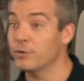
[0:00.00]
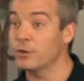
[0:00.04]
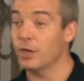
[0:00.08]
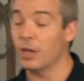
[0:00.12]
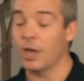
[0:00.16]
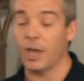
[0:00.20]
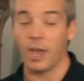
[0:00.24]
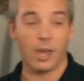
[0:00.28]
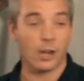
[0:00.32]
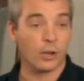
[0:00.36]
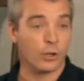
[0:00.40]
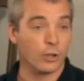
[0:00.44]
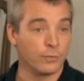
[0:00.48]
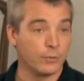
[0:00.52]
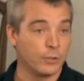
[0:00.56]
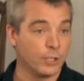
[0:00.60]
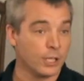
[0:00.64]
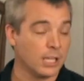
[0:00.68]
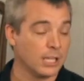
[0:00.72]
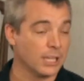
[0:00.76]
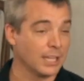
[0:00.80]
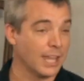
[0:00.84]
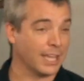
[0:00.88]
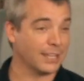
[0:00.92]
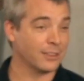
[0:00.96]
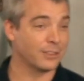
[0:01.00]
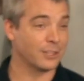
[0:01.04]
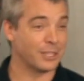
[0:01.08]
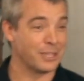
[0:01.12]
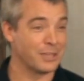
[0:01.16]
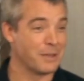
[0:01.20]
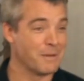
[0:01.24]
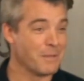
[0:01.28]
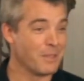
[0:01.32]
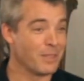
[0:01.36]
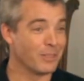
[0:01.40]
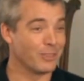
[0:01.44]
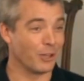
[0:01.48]
you, I don't know if you collect the,
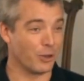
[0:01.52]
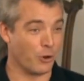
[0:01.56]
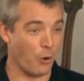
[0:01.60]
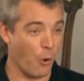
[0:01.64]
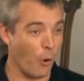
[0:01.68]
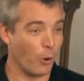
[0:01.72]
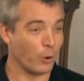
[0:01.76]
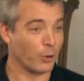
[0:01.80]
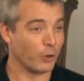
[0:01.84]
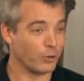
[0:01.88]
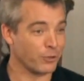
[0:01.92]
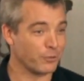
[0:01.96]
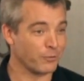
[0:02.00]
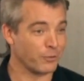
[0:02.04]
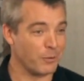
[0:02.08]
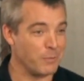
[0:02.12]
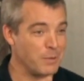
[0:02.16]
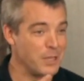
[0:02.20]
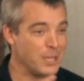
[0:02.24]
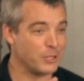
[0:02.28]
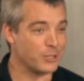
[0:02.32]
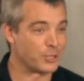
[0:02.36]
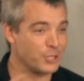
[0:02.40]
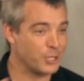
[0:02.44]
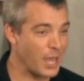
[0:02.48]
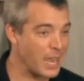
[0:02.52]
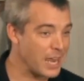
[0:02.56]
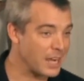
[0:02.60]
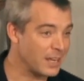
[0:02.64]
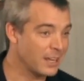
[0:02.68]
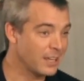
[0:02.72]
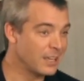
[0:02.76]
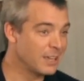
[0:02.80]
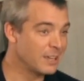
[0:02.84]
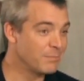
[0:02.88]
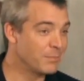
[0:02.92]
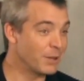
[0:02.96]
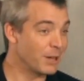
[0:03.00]
the quarters from each state,
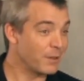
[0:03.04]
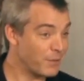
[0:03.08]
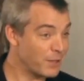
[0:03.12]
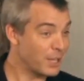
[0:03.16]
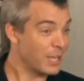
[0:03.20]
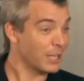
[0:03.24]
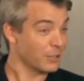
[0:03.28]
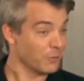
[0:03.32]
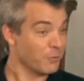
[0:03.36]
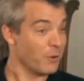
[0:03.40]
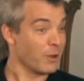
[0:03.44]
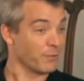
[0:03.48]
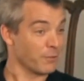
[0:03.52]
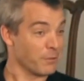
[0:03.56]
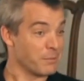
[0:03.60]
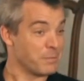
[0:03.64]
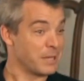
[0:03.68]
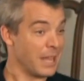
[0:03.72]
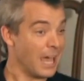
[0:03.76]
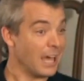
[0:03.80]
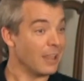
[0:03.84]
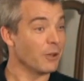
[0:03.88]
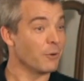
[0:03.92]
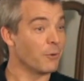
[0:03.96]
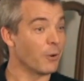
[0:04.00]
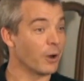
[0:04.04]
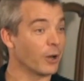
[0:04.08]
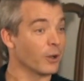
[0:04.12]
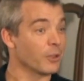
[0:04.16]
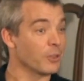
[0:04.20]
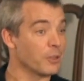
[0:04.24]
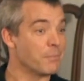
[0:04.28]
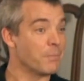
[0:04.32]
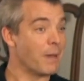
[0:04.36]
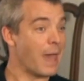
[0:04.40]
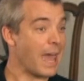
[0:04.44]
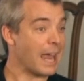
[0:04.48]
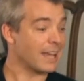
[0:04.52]
but if you get the one from Delaware, on
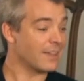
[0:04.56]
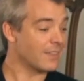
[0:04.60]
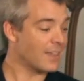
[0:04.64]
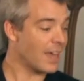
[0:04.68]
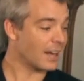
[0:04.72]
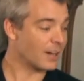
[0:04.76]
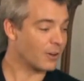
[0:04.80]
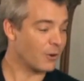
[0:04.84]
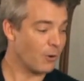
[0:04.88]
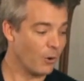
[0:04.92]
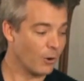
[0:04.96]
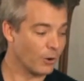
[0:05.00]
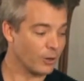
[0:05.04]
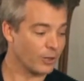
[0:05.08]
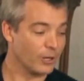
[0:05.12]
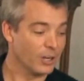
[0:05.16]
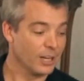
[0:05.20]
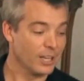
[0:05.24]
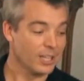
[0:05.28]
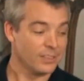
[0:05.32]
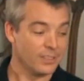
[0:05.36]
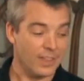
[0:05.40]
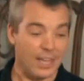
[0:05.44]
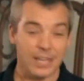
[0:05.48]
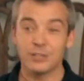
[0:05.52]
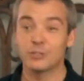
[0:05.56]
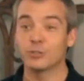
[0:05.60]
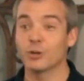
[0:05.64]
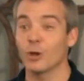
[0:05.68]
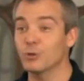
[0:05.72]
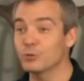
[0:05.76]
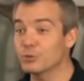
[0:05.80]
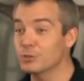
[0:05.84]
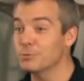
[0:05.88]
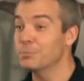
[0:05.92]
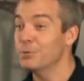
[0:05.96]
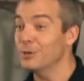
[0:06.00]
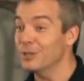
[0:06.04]
the back of that quarter, they
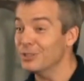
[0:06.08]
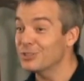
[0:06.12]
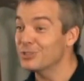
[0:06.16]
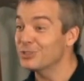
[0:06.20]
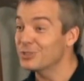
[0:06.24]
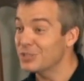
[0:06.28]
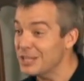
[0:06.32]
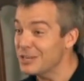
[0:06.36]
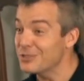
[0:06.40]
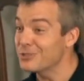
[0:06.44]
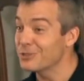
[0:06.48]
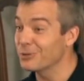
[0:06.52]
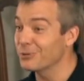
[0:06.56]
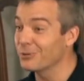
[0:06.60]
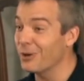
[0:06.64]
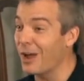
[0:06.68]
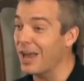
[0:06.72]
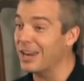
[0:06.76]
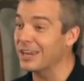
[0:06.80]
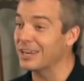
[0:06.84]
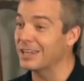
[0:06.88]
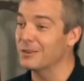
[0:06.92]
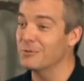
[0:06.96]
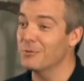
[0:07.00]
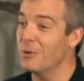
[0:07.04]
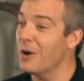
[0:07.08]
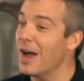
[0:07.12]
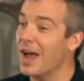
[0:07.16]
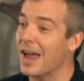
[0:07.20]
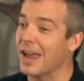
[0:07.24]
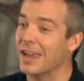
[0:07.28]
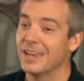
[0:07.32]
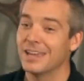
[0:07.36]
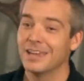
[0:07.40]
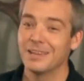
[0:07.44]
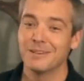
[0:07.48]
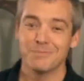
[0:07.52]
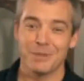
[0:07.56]
chose to put Caesar Rodney. Why?
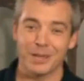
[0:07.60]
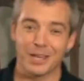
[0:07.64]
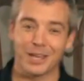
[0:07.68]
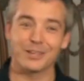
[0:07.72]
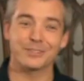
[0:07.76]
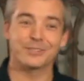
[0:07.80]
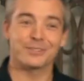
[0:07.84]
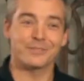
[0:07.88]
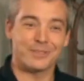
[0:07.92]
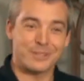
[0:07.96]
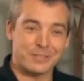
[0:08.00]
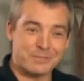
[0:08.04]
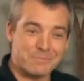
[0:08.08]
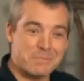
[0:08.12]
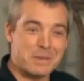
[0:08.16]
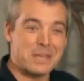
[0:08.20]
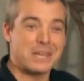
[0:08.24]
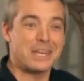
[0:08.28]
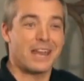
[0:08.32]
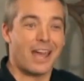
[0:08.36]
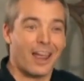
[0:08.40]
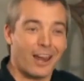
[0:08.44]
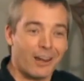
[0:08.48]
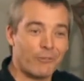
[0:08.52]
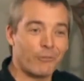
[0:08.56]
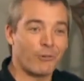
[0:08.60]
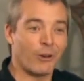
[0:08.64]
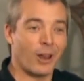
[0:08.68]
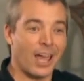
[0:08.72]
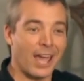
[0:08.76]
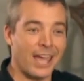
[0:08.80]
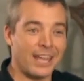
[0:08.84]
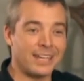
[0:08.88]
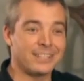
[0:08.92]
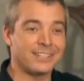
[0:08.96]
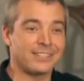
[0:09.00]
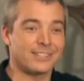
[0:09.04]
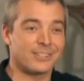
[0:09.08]
Because of his midnight
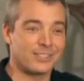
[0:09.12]
ride to